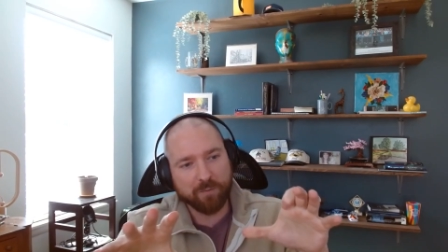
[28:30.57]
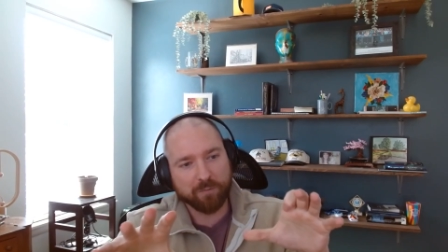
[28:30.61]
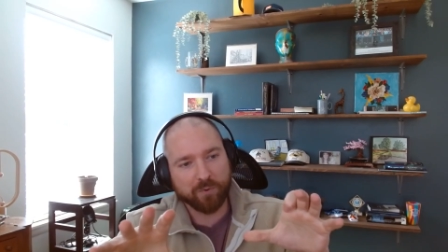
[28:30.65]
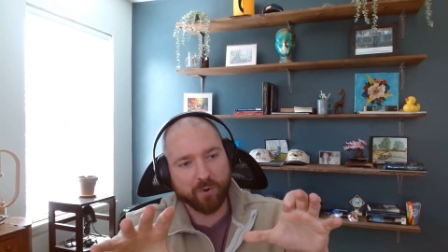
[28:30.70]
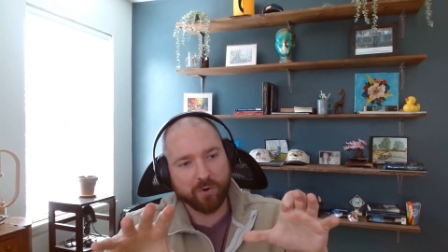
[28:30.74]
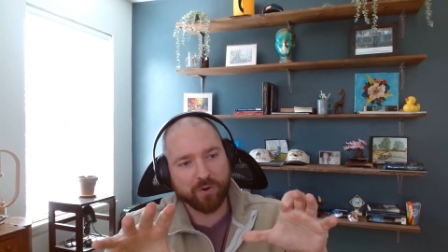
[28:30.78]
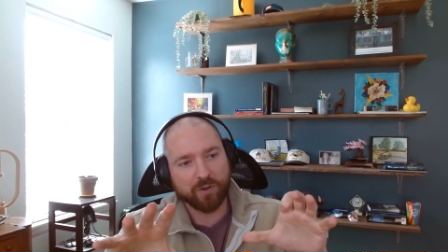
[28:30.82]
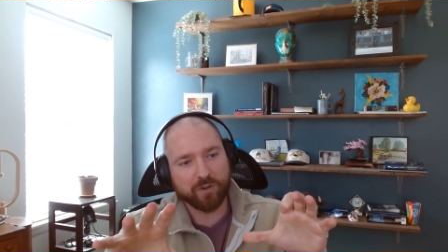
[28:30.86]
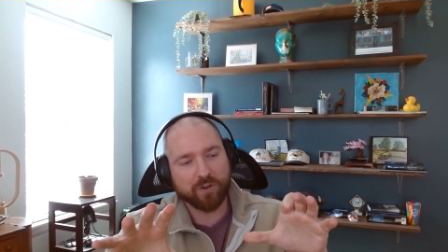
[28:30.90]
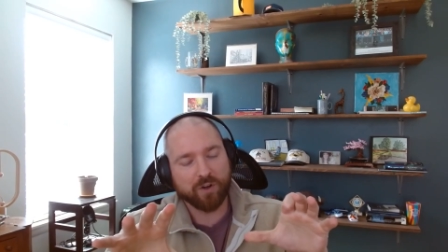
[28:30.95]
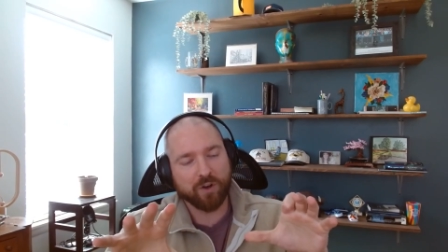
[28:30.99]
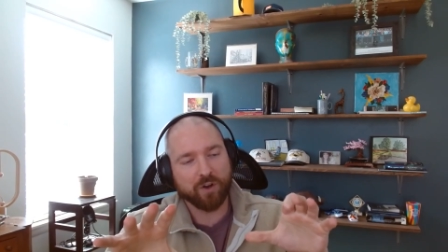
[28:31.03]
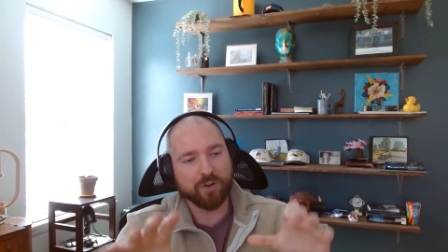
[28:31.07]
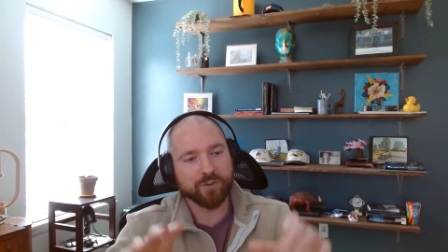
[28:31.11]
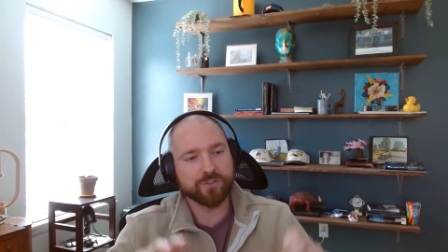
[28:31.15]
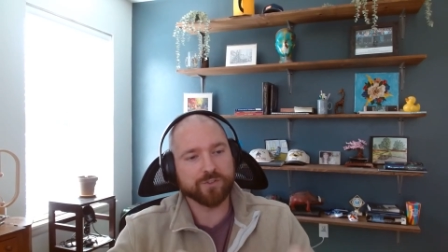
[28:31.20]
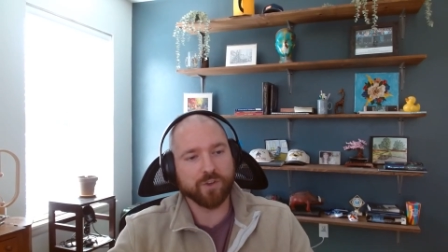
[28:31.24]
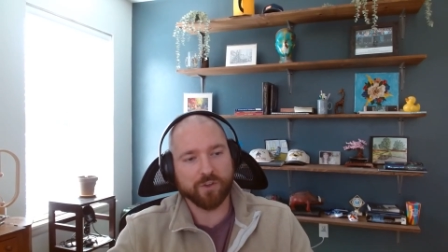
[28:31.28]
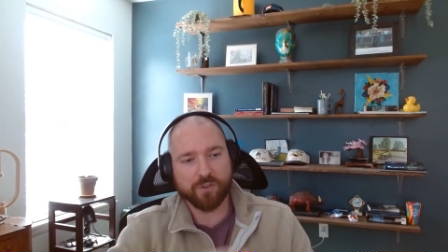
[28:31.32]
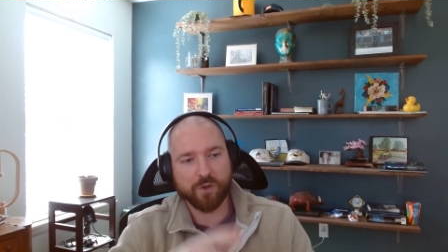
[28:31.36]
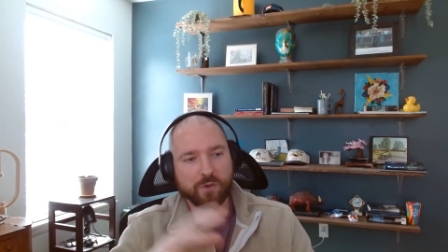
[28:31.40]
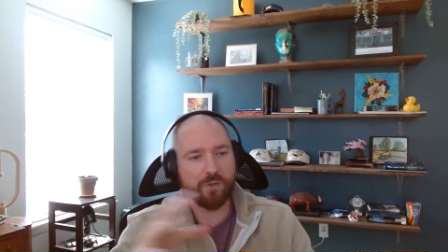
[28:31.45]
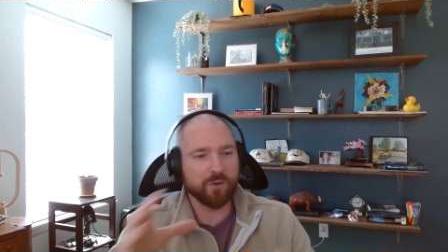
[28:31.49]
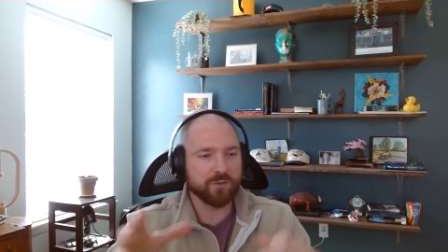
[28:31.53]

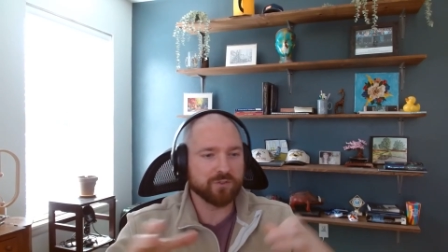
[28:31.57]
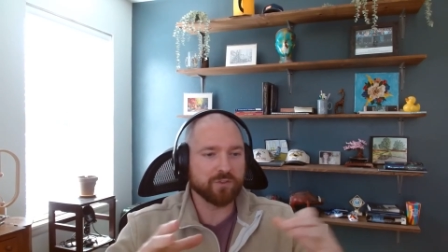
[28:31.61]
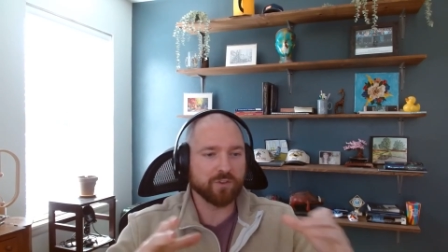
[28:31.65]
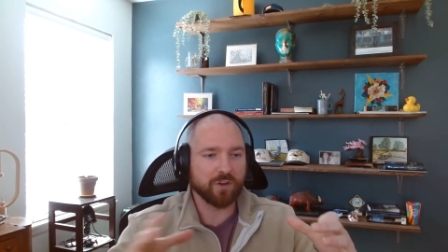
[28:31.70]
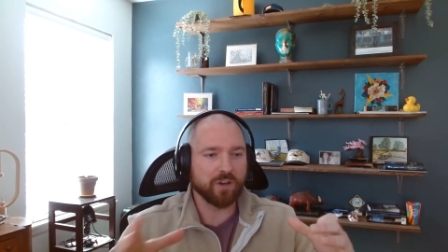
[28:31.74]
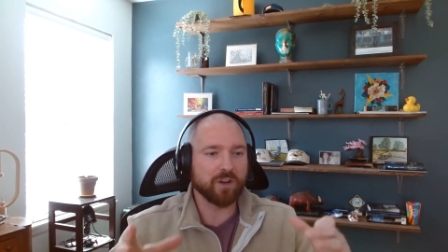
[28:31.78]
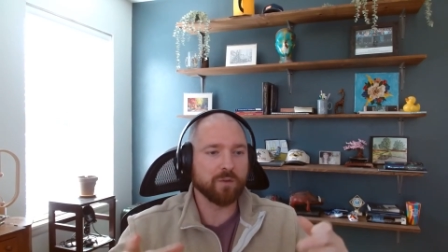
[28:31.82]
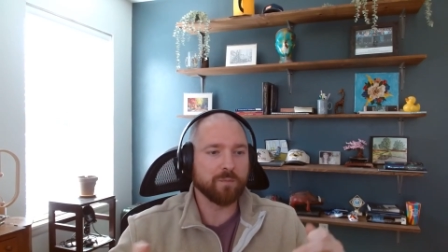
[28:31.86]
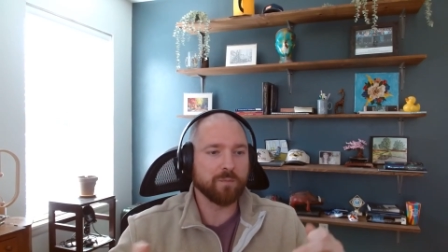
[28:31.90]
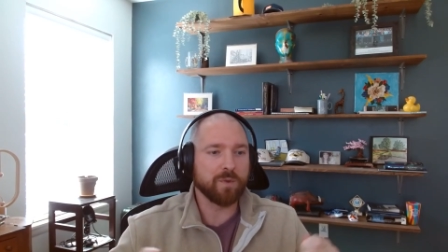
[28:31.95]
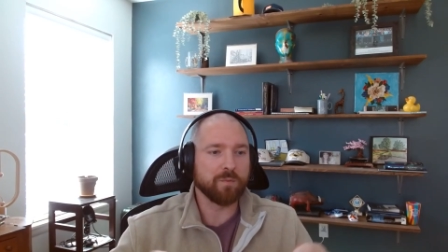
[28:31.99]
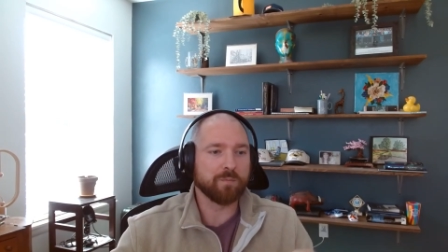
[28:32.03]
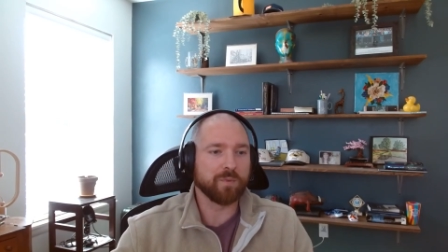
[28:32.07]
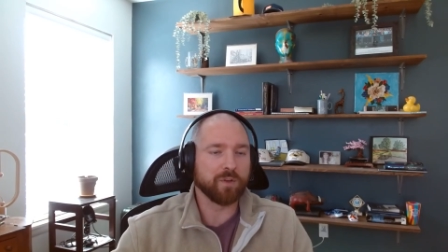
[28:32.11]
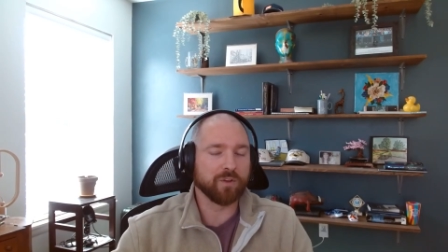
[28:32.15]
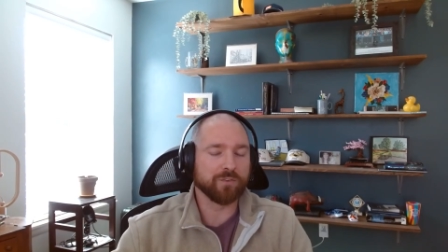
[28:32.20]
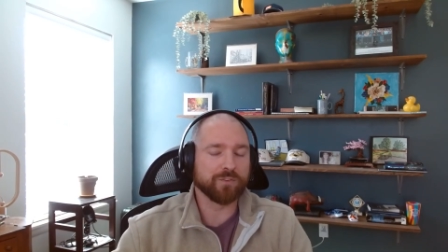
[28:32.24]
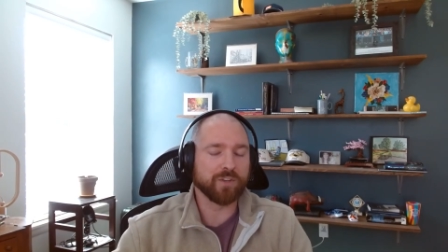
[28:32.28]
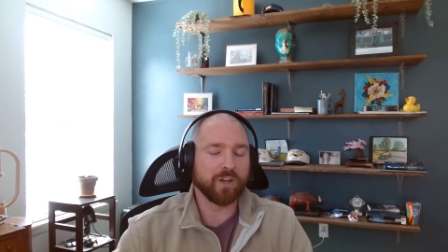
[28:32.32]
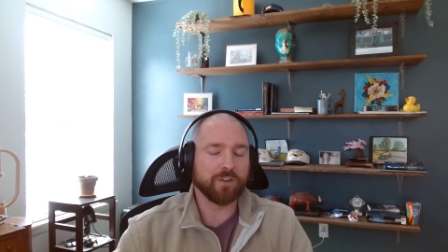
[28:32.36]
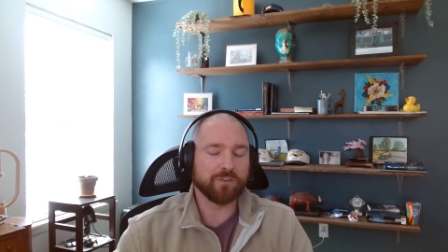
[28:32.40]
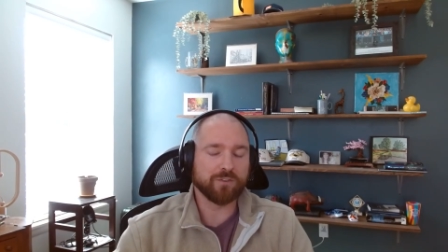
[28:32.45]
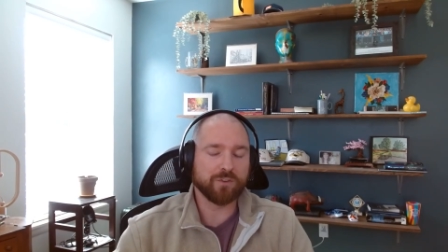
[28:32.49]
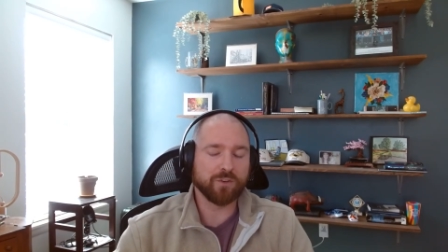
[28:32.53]
protocols, although those are going to be
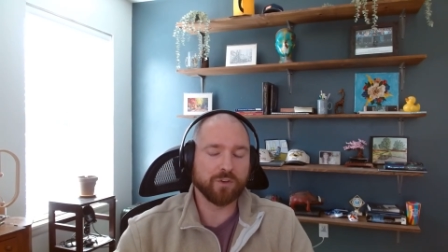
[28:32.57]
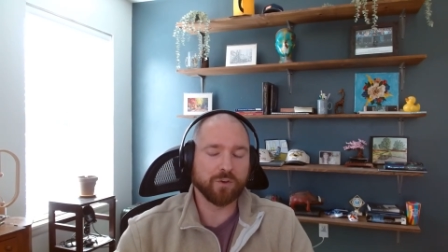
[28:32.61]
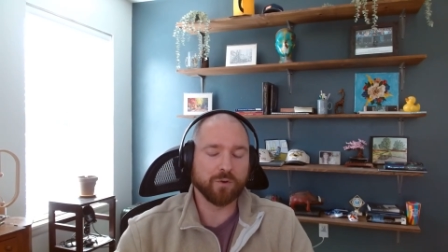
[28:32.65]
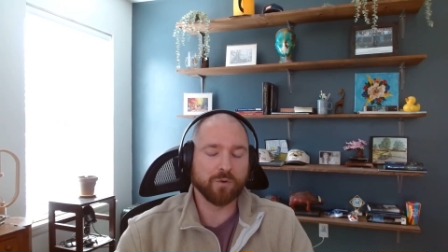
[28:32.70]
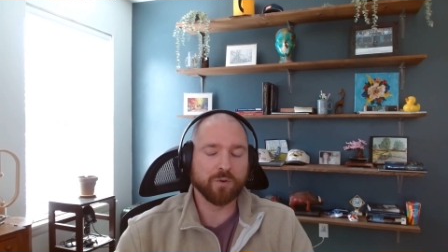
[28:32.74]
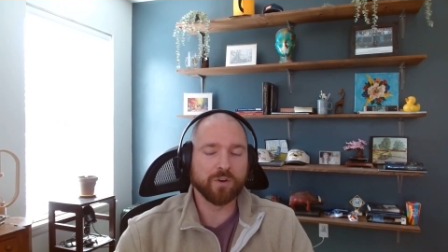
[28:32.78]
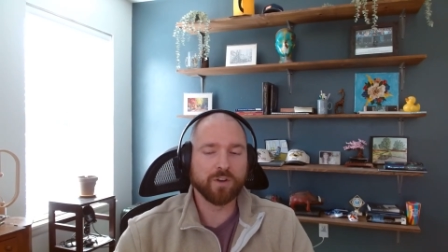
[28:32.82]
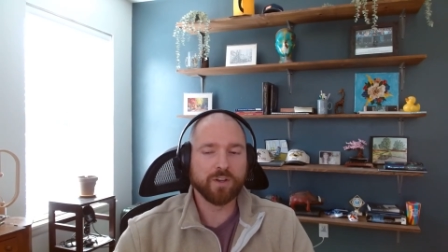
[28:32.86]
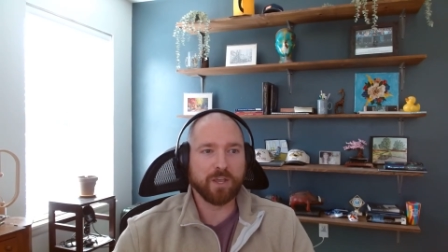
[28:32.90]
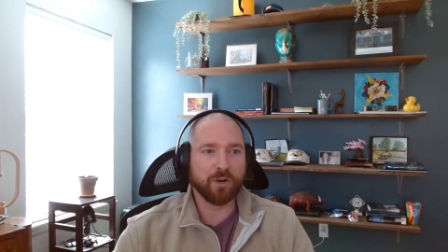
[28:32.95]
built out too.